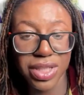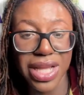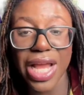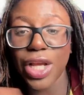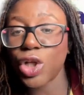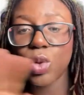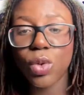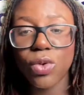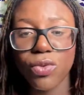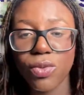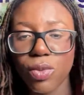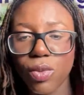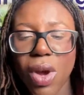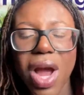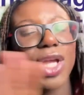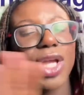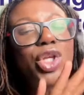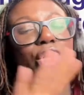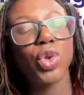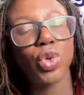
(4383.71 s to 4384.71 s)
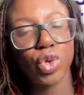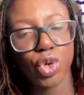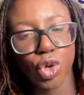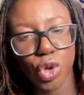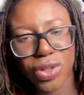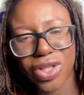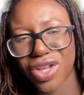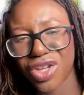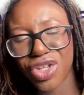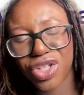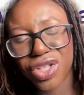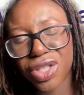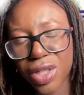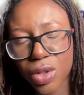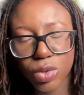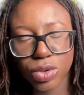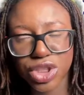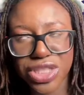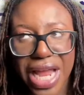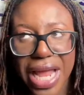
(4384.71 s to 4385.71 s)
I use all two. I don't use
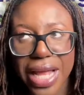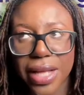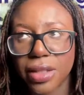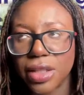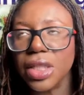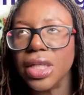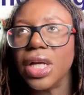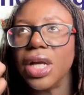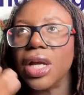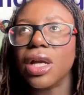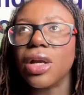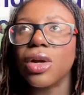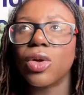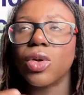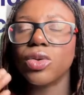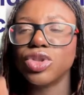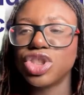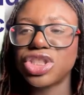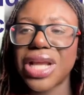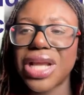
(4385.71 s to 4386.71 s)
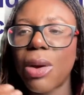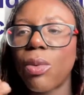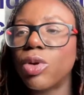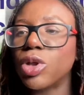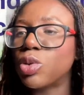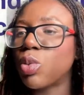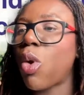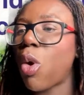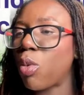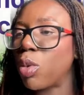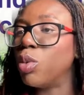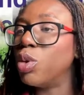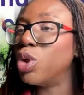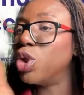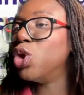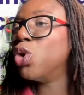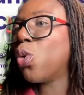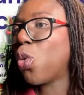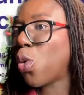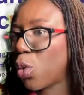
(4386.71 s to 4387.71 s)
Claude Chat. Claude Chat was what
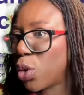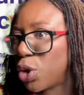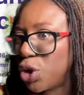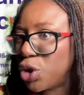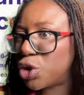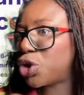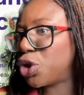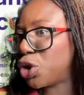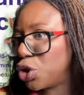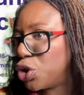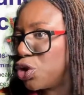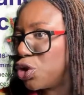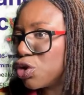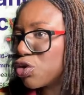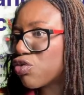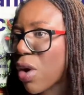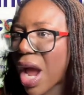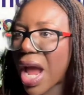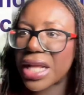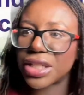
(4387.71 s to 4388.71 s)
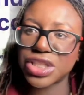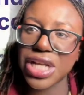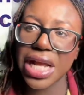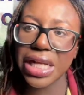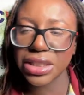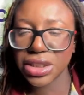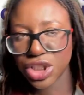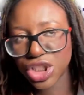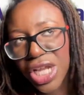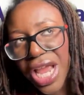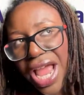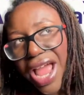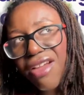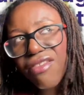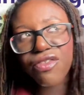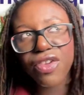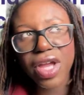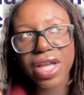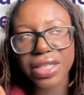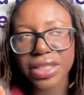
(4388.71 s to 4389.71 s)
you all used to use, right? Chat
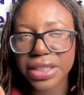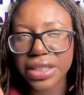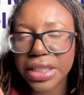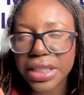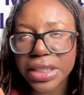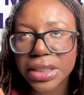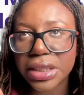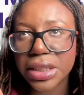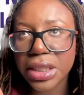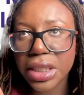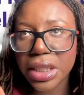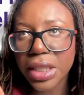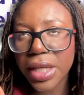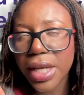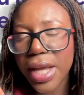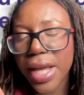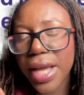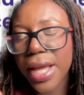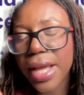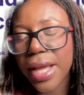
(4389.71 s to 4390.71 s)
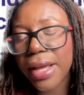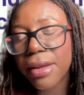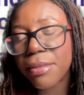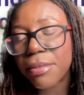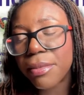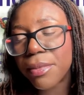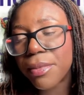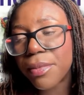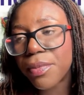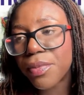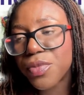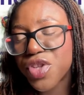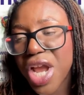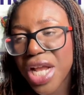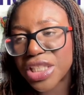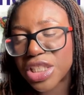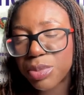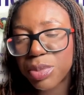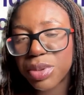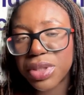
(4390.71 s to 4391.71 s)
versus
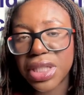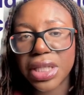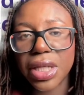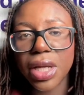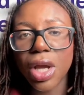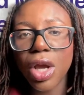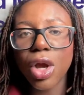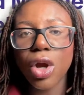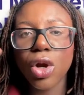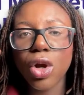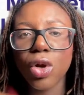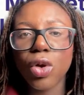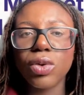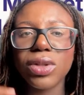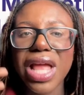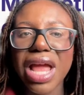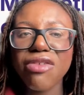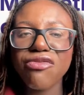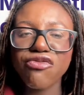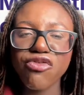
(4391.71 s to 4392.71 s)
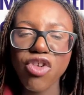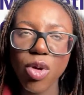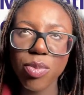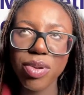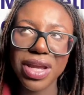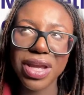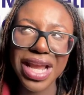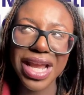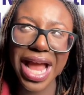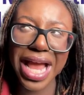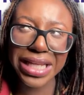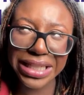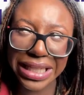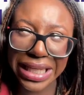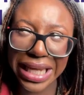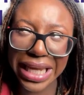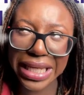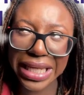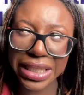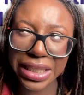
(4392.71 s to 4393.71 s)
ChatGPT. Claude Anthropic has
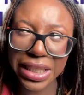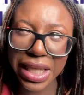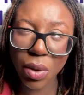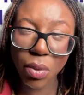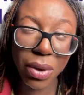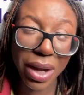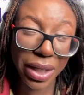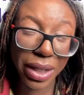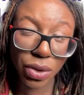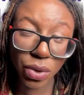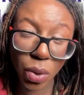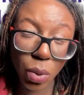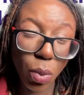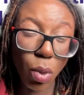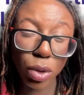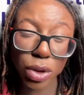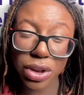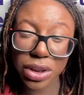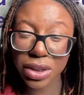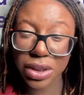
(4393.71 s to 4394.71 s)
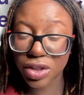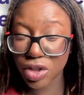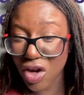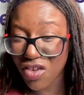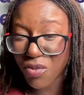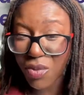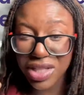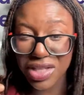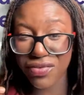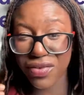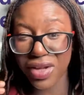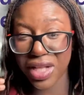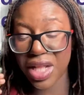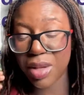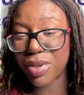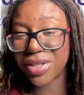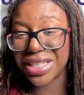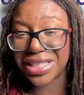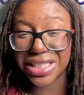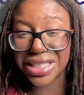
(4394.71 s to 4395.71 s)
geared their way towards software
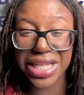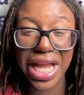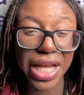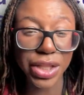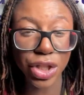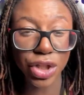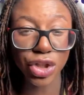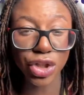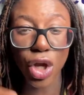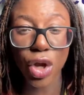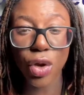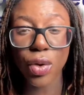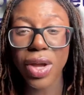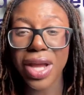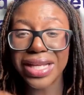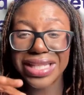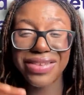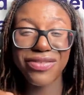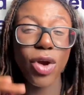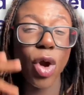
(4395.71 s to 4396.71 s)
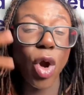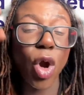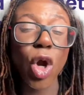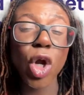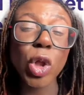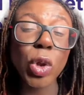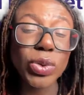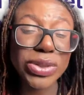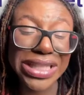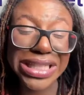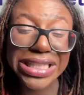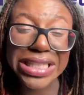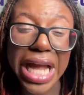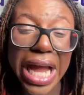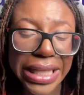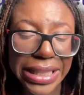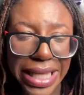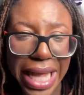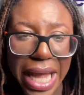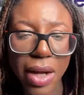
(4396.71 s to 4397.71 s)
developers and designers. So they've got Claude
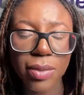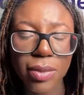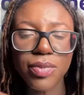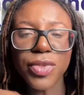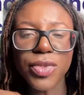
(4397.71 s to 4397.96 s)
Design now.